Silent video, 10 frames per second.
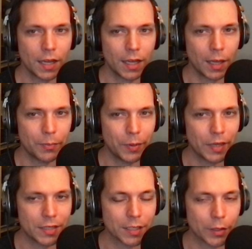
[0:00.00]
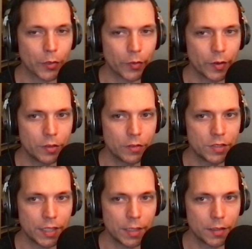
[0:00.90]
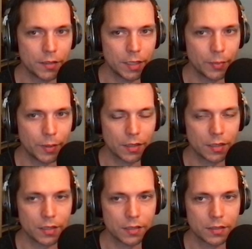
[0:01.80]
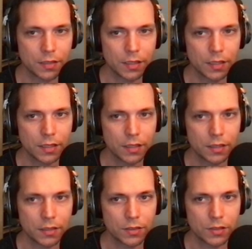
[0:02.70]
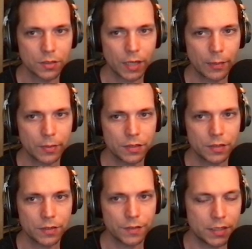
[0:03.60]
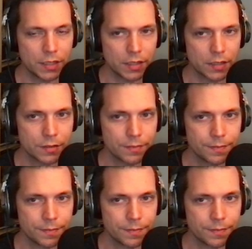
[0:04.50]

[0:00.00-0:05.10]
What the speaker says: I bet it's like 3 moves deep at least. So what happens if he takes?